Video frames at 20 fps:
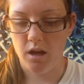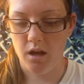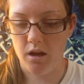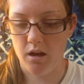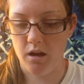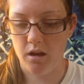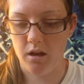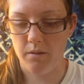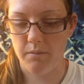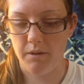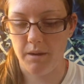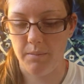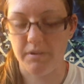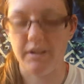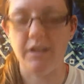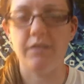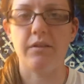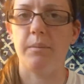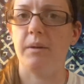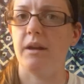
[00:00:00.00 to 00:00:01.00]
I
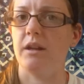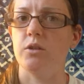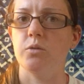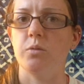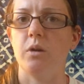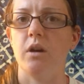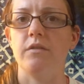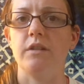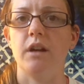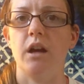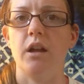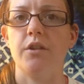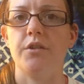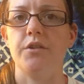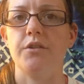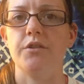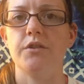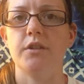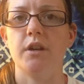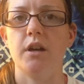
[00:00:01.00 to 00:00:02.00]
believe I paid
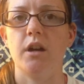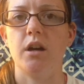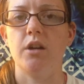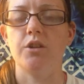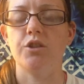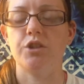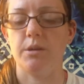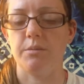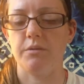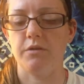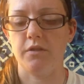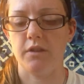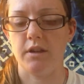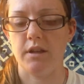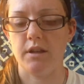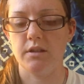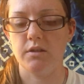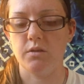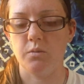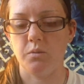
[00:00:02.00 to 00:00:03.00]
$12 shipped for
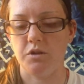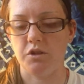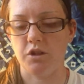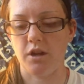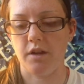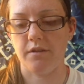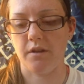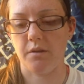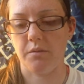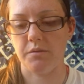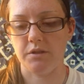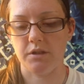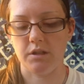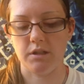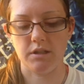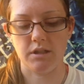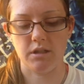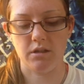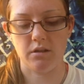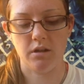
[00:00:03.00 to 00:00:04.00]
this, which I thought was a
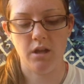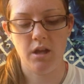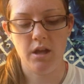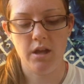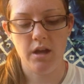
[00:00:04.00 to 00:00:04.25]
good deal.